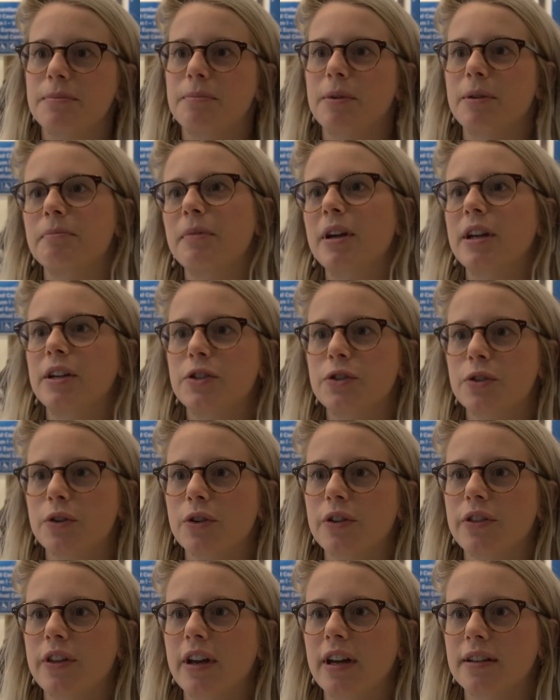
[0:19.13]
but make
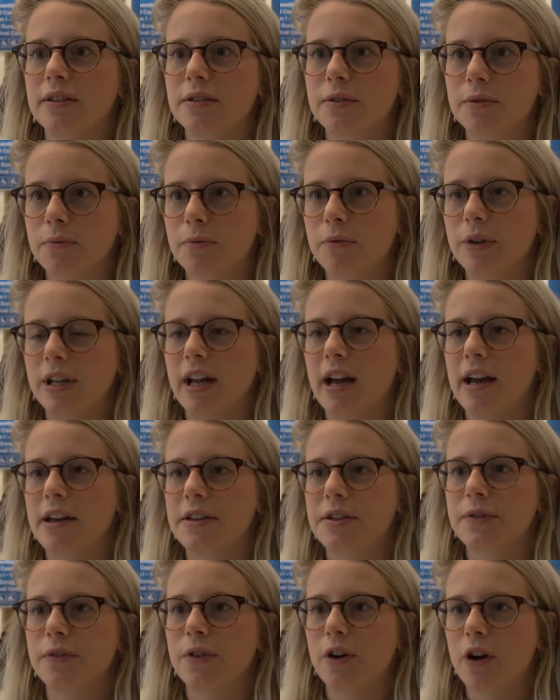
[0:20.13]
sure that we
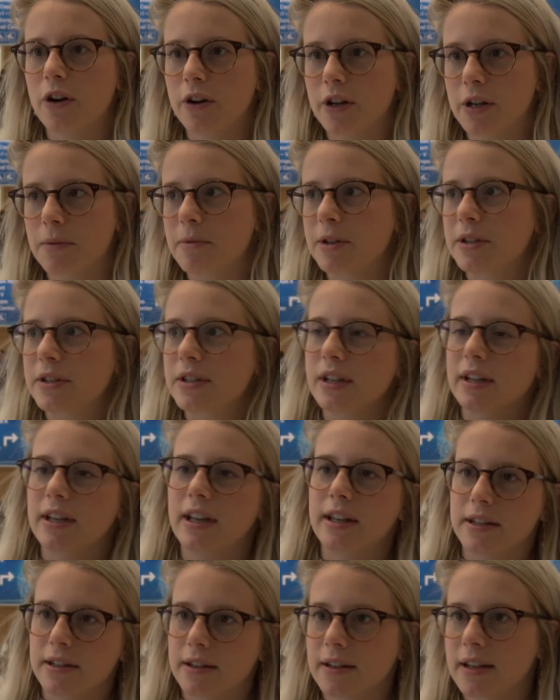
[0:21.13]
ask for arguments and
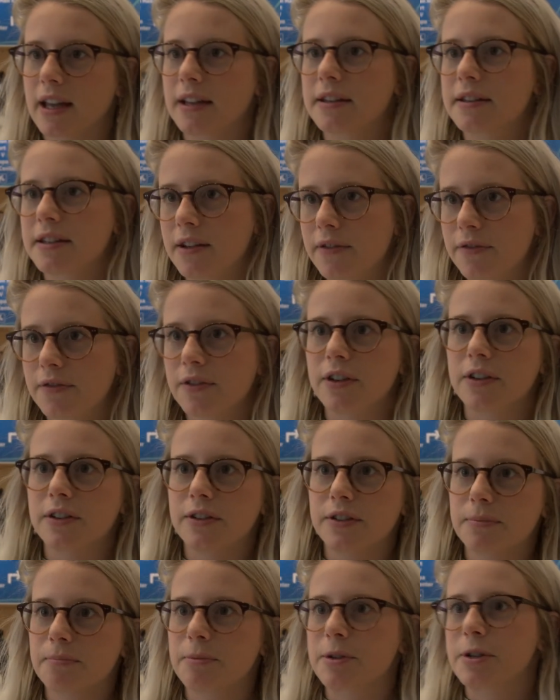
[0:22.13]
get
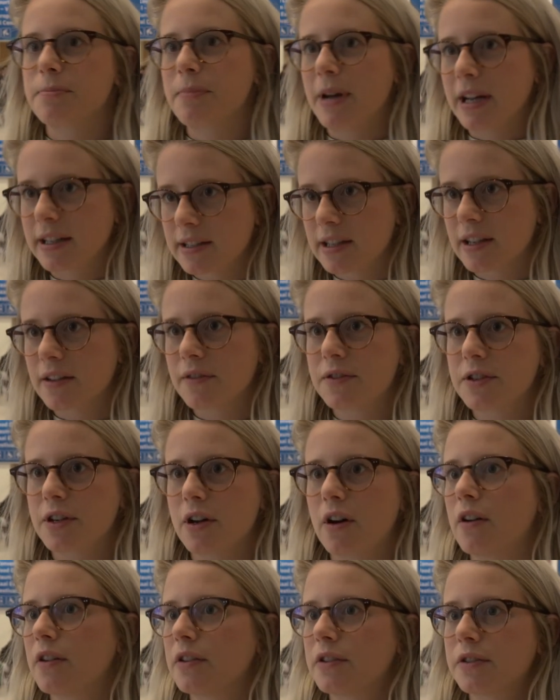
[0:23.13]
different perspectives
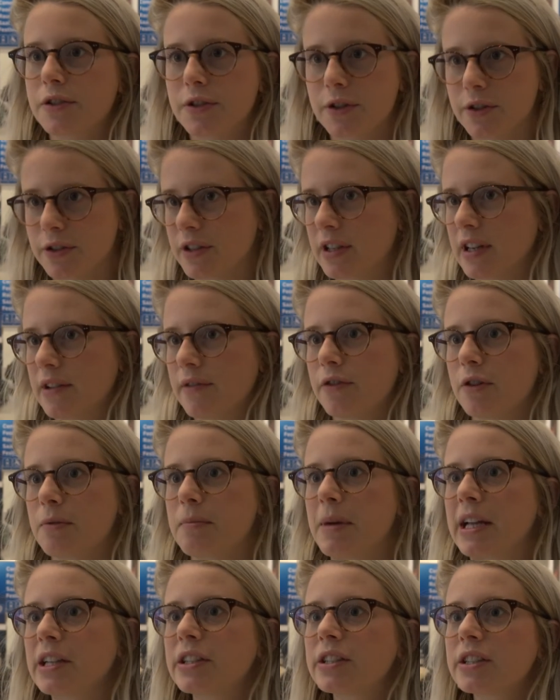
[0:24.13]
on certain
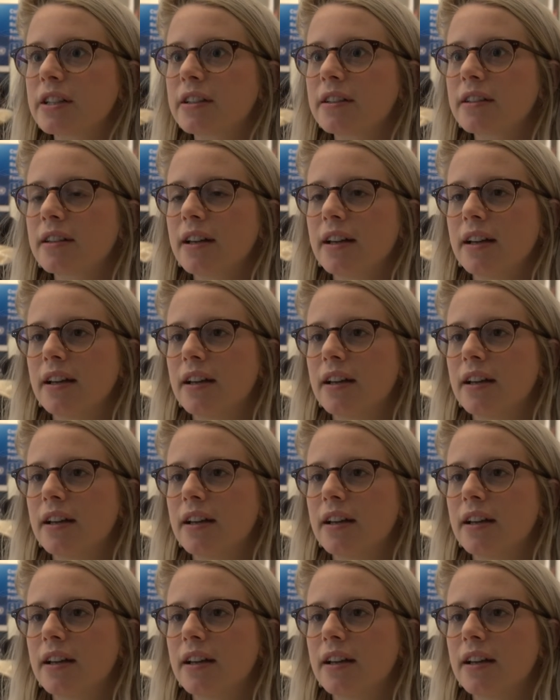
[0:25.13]
information,